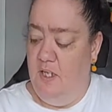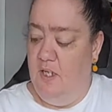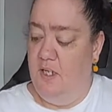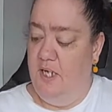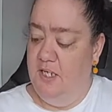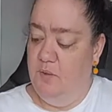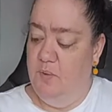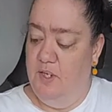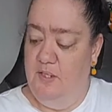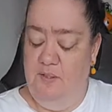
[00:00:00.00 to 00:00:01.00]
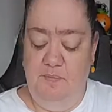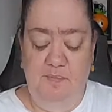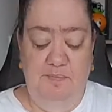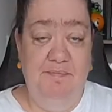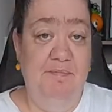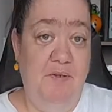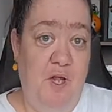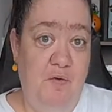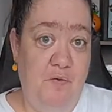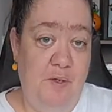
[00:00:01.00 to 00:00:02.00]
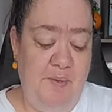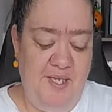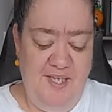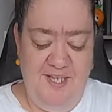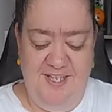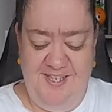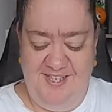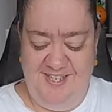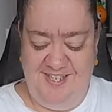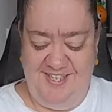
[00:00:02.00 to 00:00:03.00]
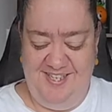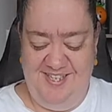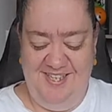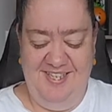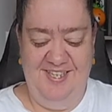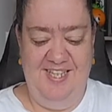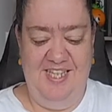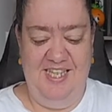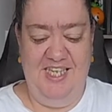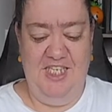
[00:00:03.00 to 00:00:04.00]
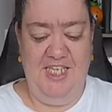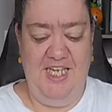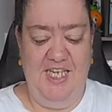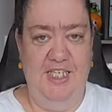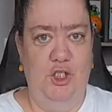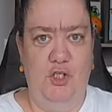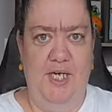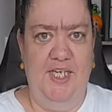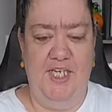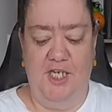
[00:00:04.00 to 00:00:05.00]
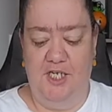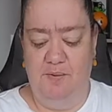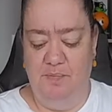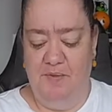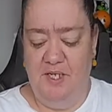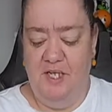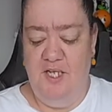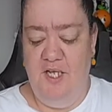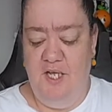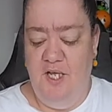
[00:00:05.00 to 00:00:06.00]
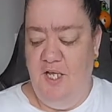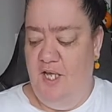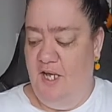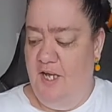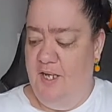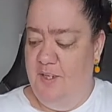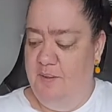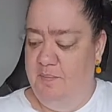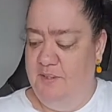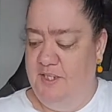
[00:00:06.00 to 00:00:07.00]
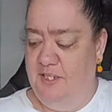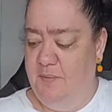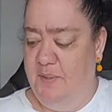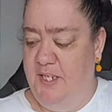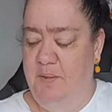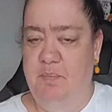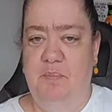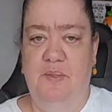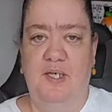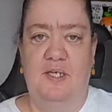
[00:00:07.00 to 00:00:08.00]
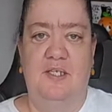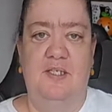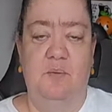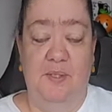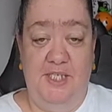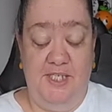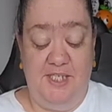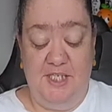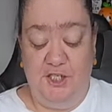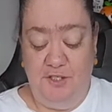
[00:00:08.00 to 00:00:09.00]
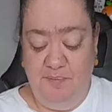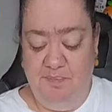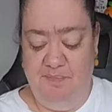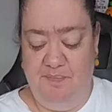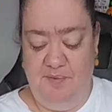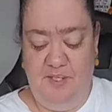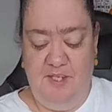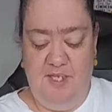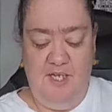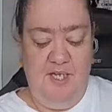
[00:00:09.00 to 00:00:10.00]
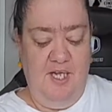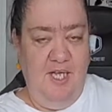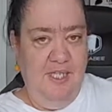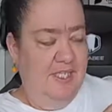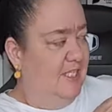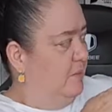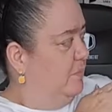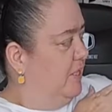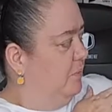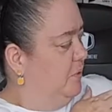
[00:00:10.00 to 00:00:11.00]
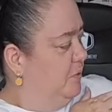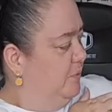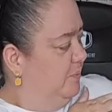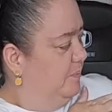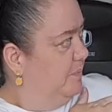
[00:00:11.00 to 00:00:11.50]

The next one, a freebie. There's a trend here. This is by the Witchy Stitcher, and this is Blood Moon.